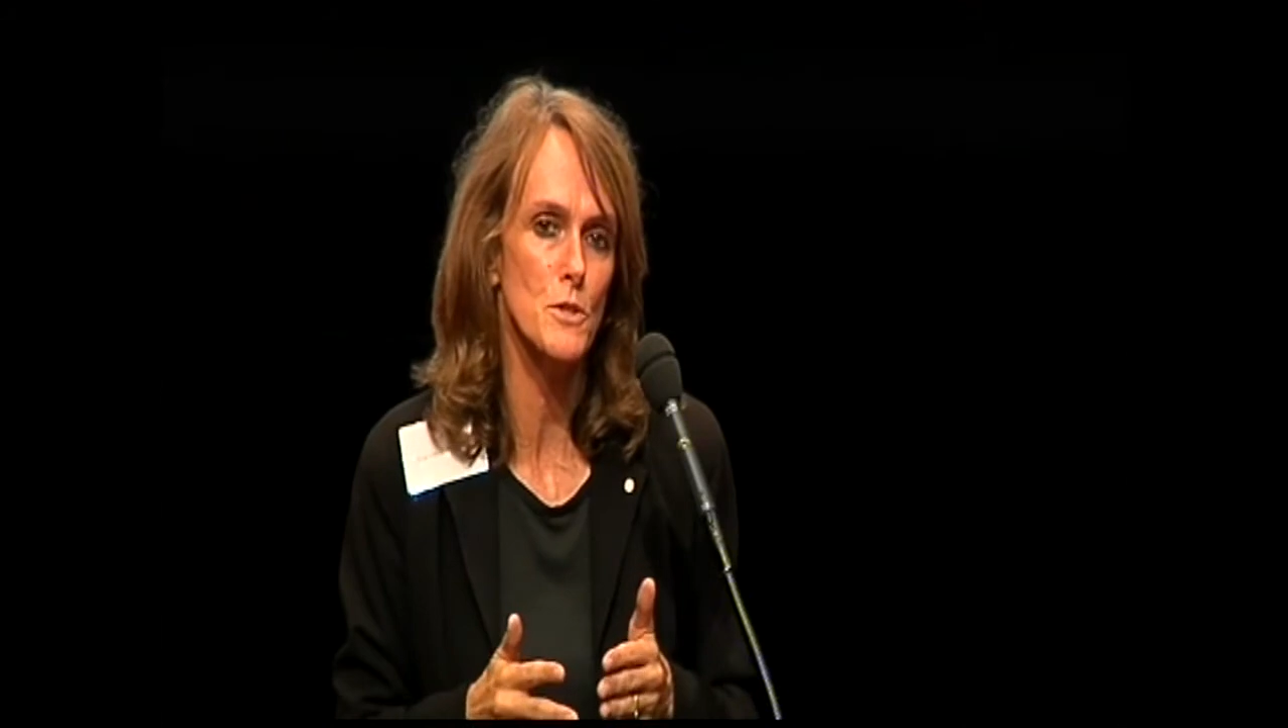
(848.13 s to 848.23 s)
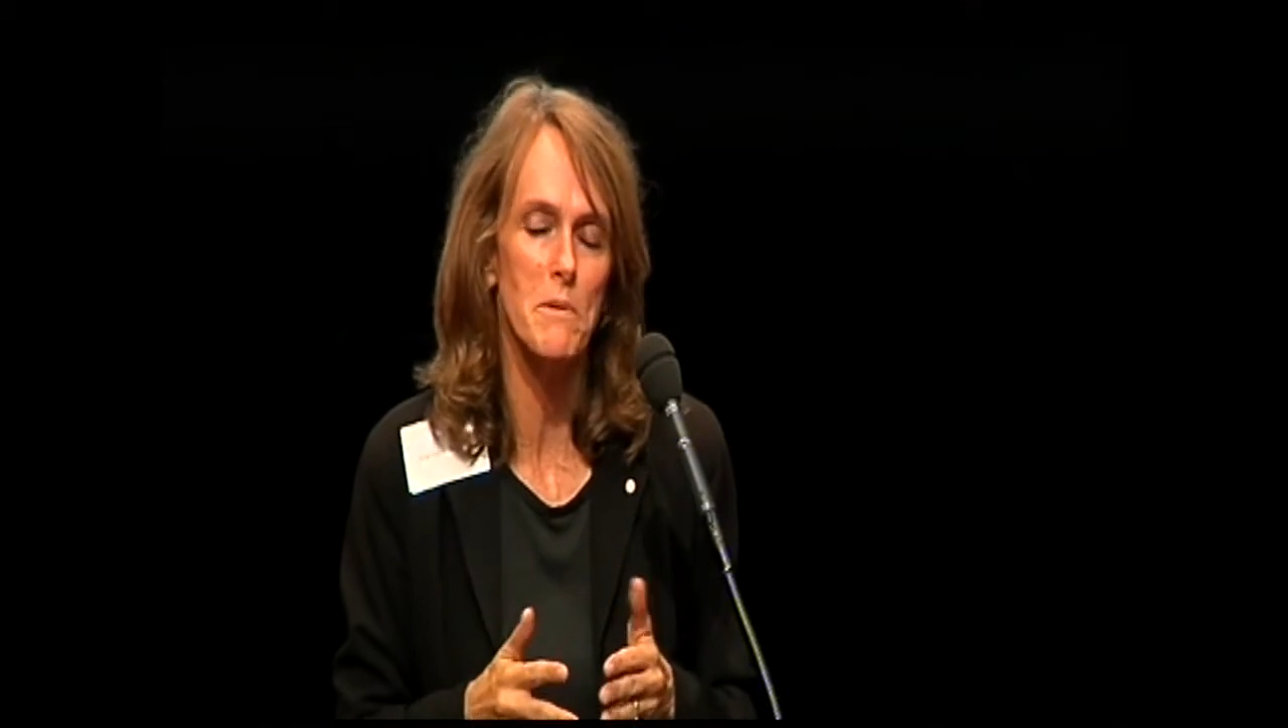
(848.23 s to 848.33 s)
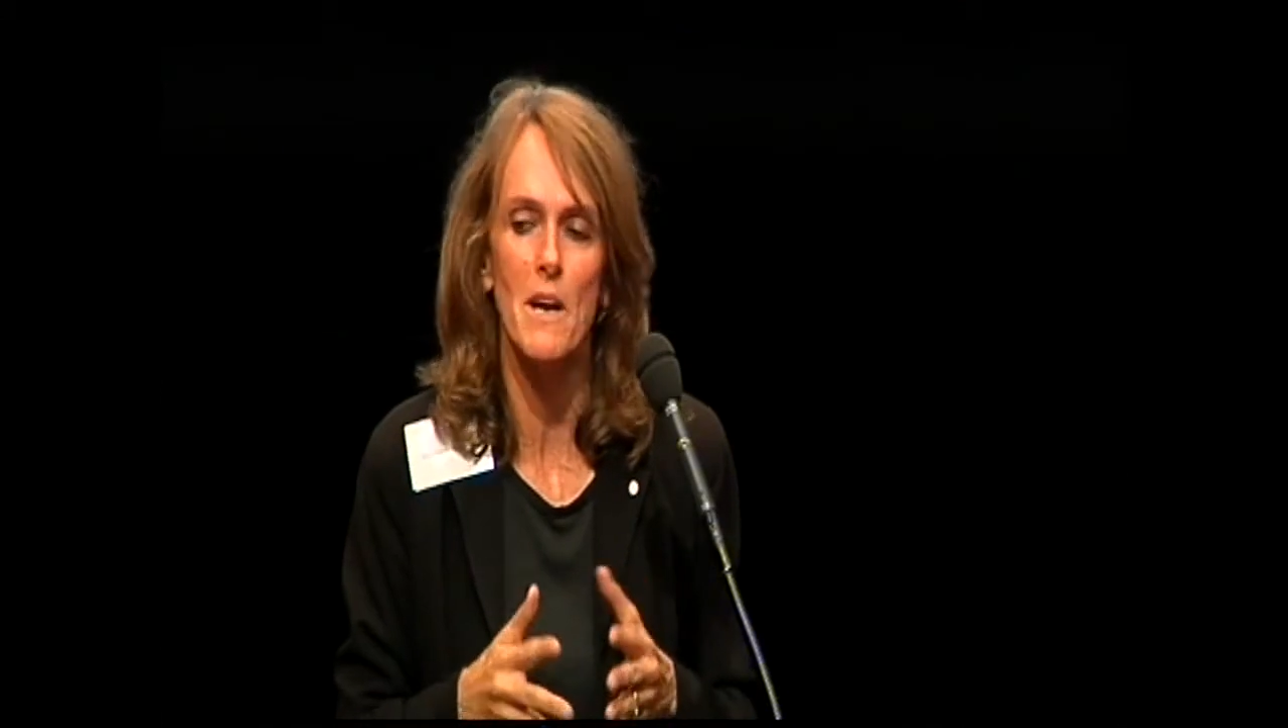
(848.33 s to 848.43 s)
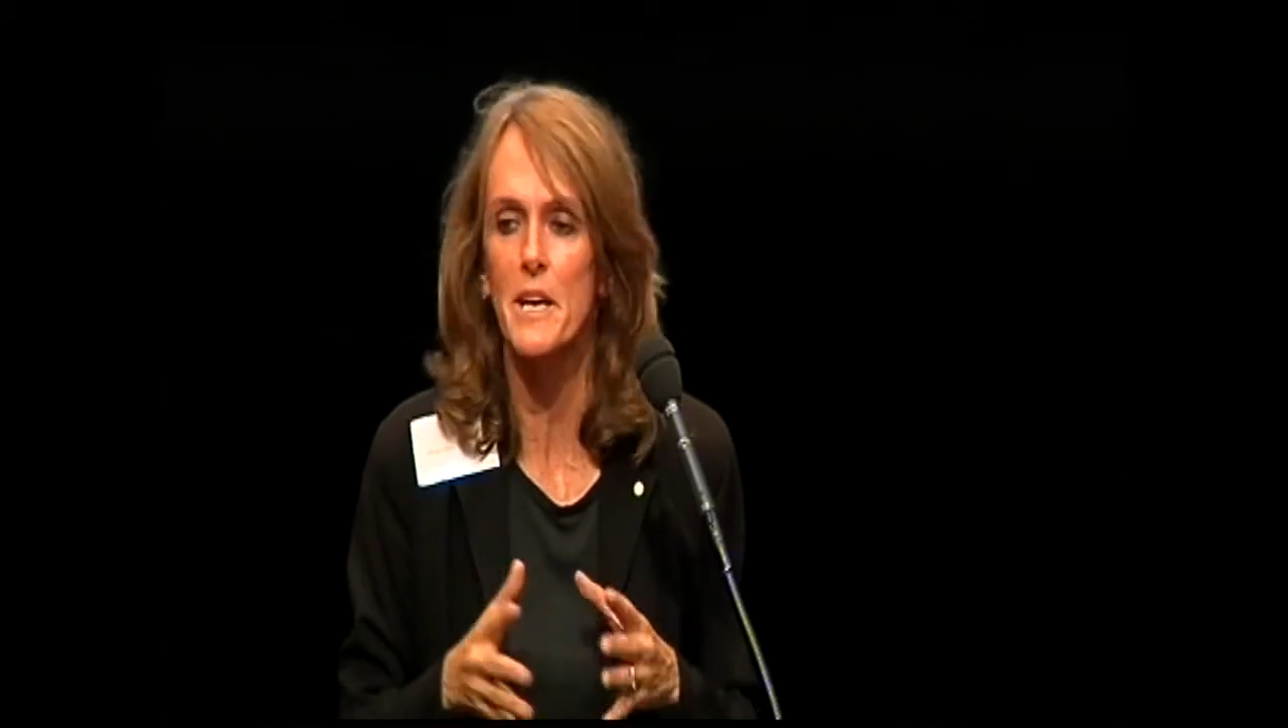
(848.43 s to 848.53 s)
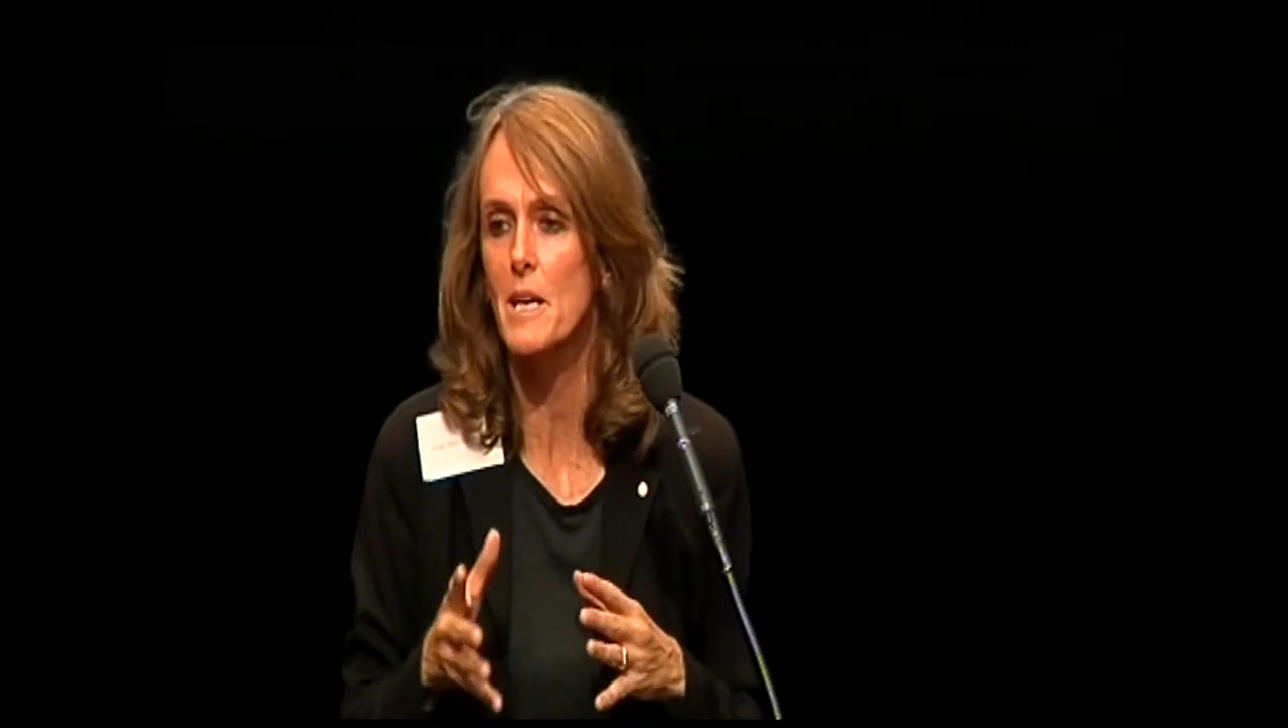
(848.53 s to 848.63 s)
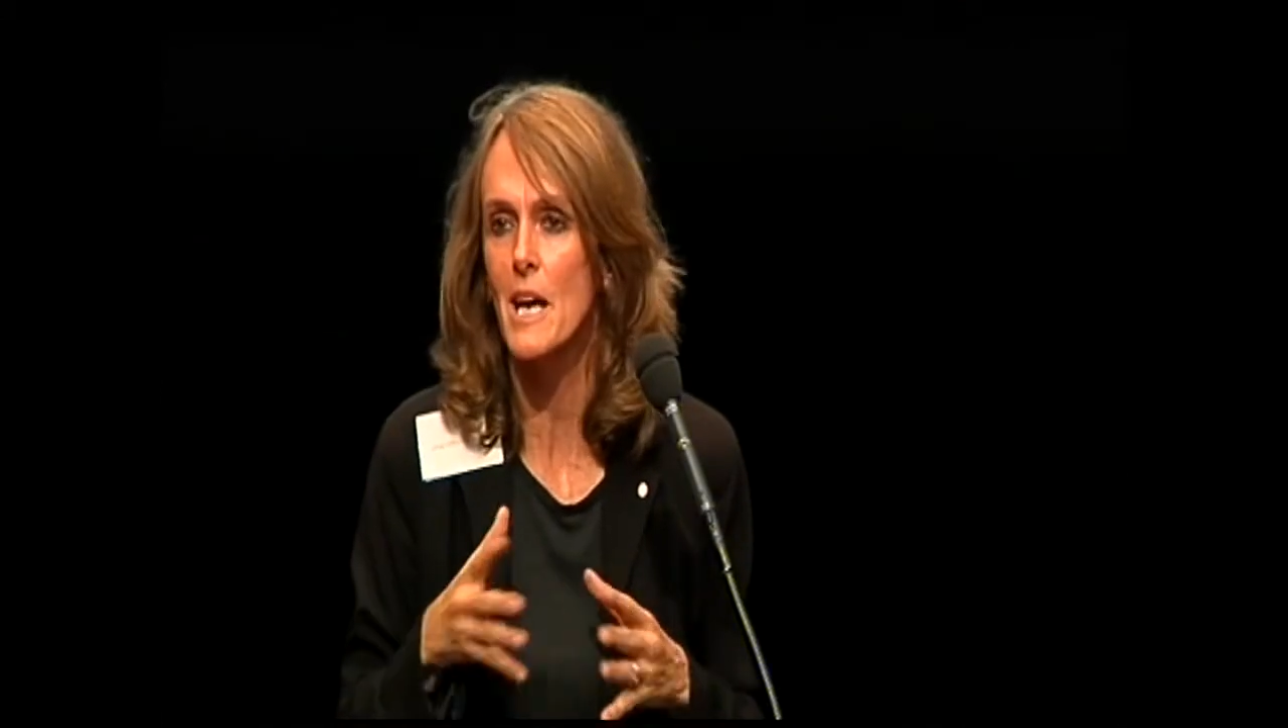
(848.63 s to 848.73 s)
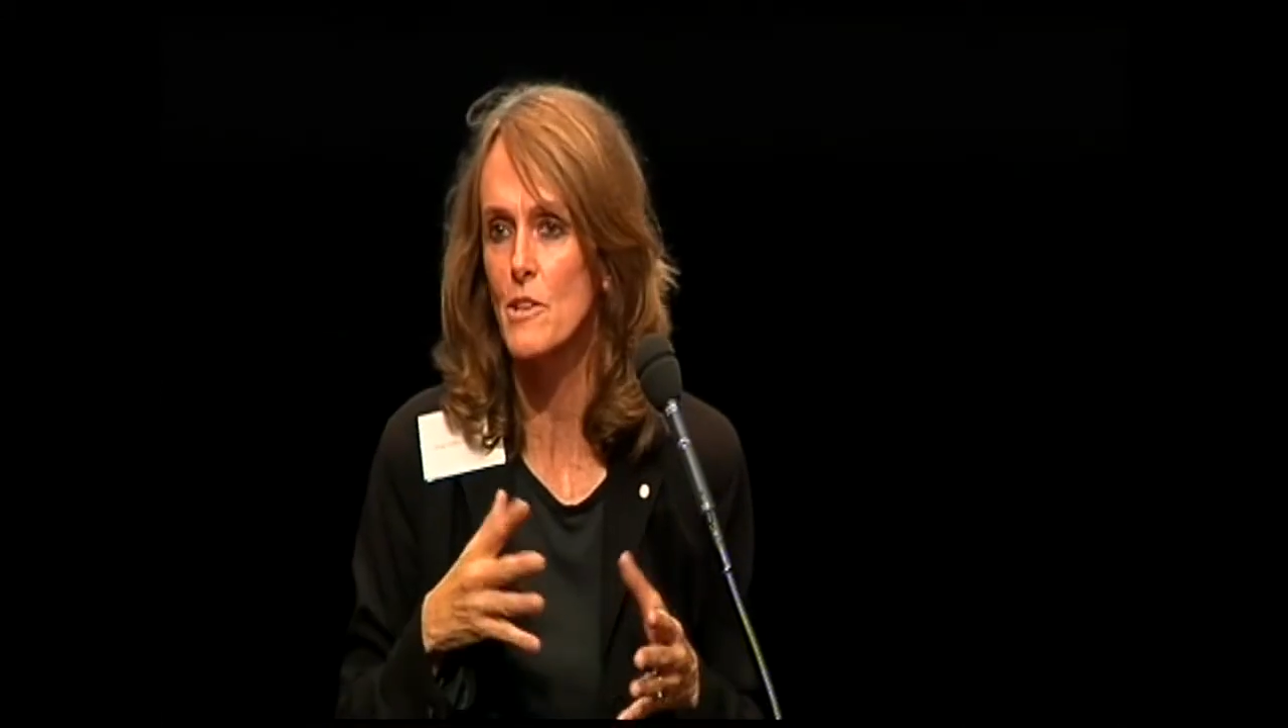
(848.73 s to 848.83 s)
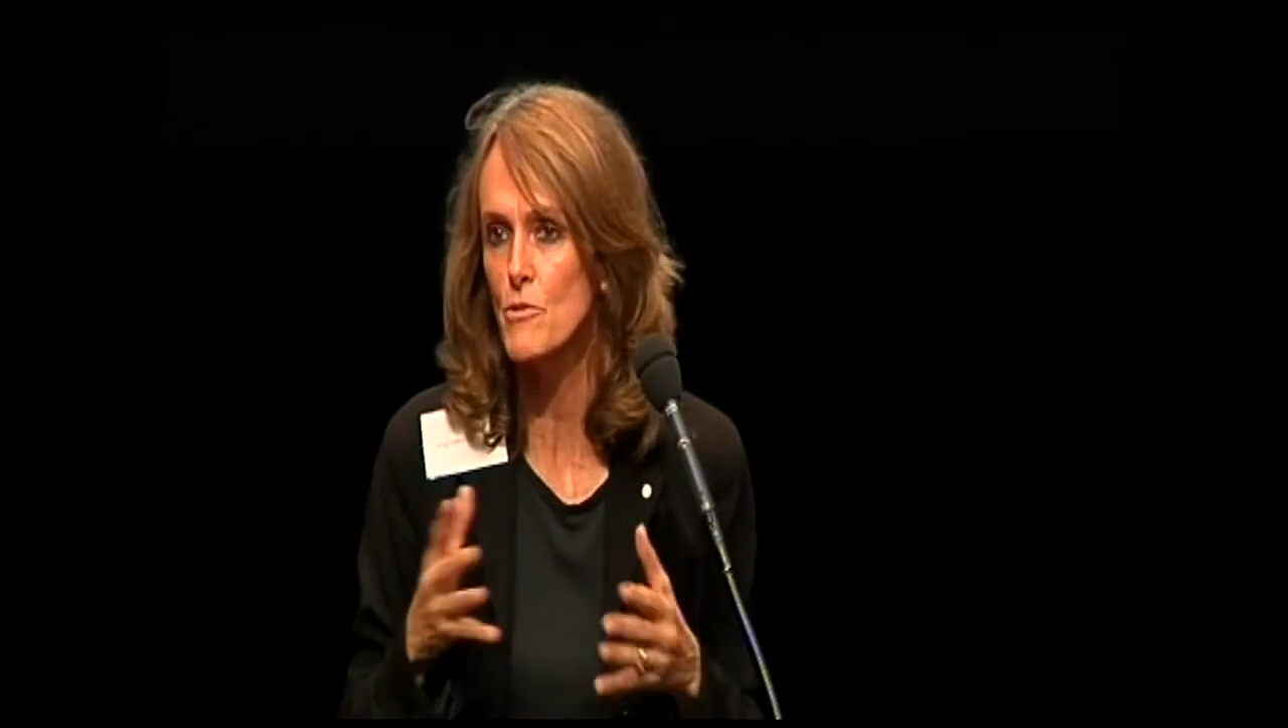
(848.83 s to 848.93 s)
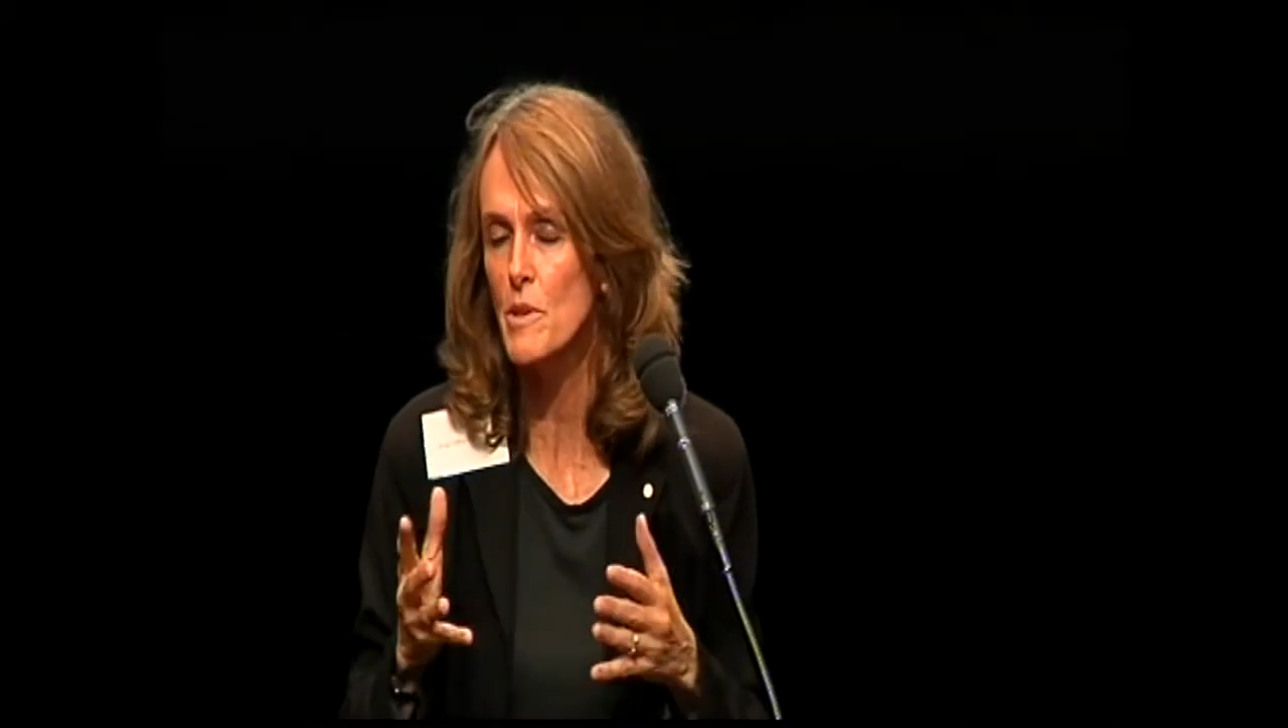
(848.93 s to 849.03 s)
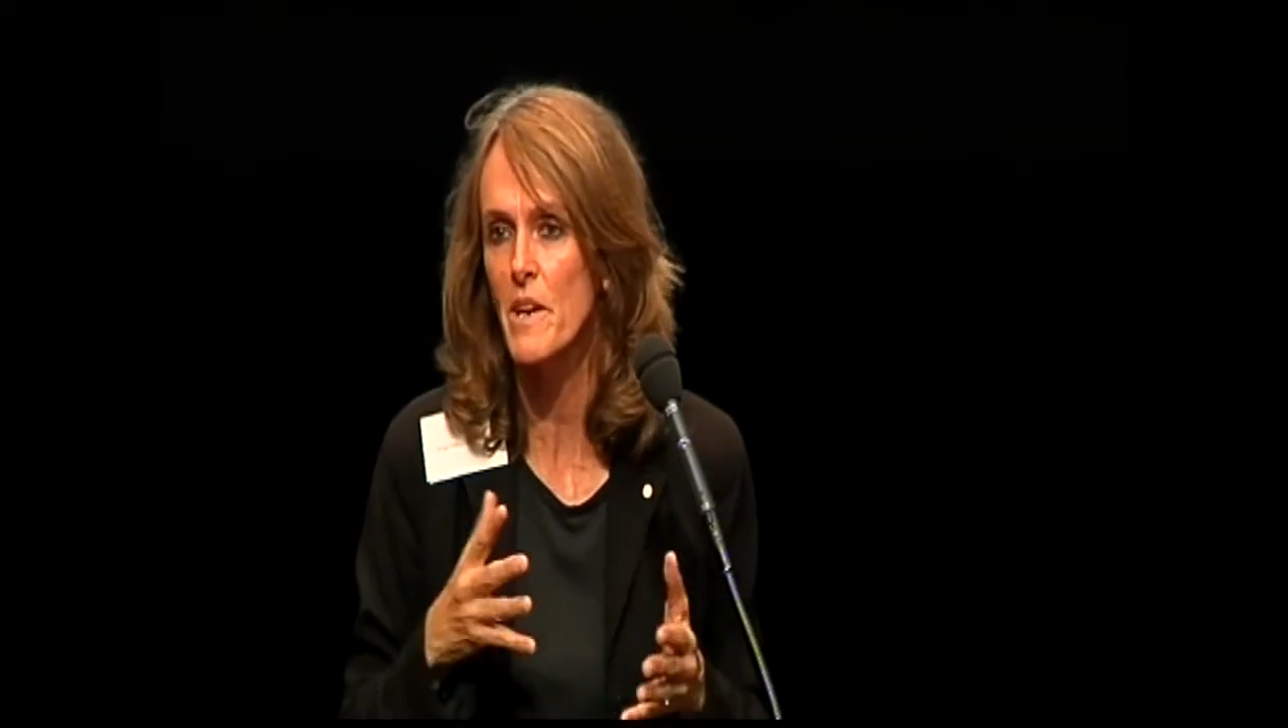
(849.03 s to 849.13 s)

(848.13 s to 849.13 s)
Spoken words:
supply in a country